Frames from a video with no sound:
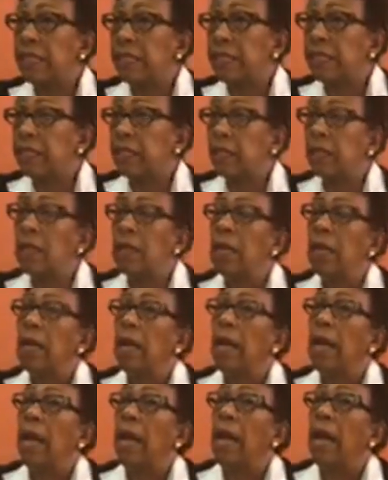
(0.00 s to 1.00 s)
it,
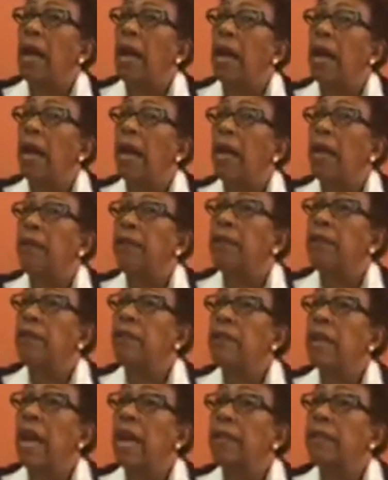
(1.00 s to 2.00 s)

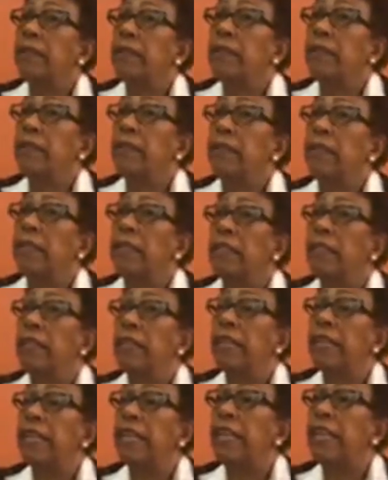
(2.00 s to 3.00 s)
and that
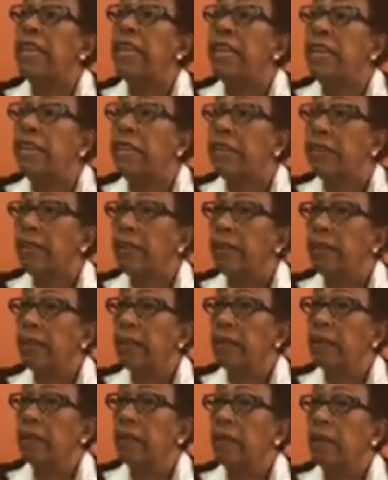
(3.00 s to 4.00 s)
the key
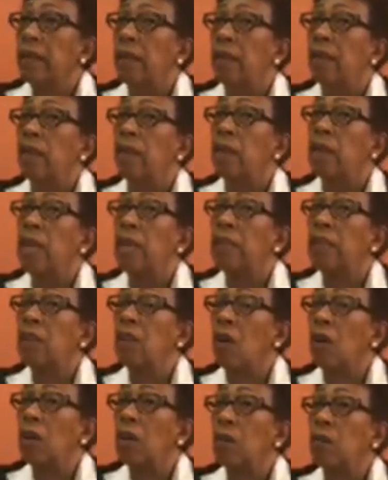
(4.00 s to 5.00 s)
for that
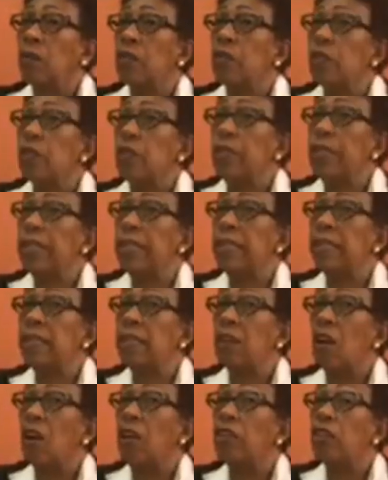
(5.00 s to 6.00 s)
locker was
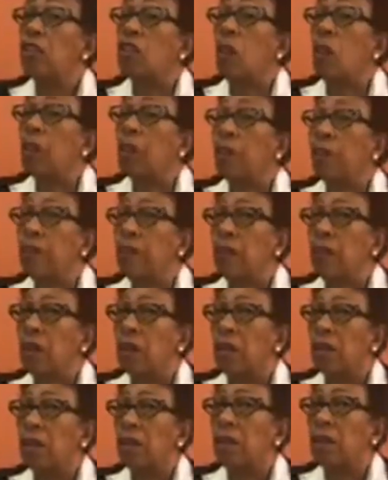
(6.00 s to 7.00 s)
placed on top of the
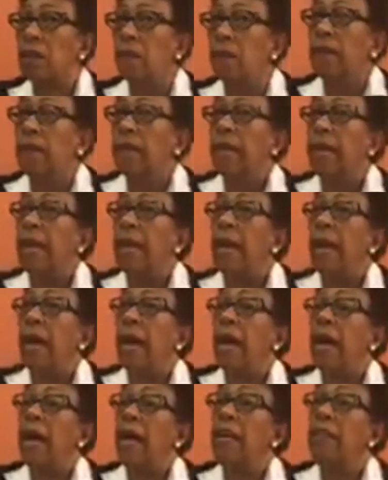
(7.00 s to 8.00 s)
locker,
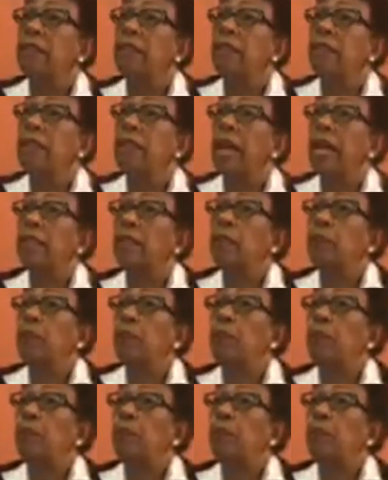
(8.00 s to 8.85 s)
and that